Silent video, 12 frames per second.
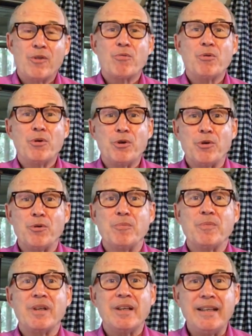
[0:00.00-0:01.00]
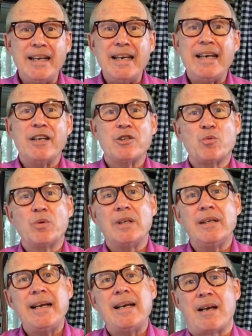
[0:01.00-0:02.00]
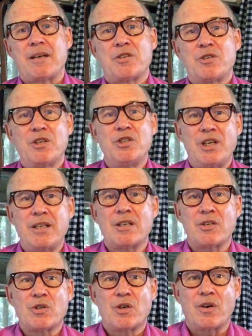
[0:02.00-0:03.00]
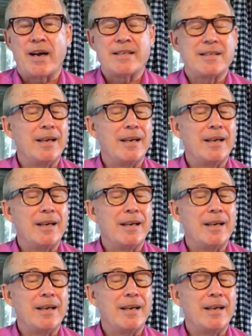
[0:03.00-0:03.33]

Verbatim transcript: through whom the lineage would lead us to Jesus Christ.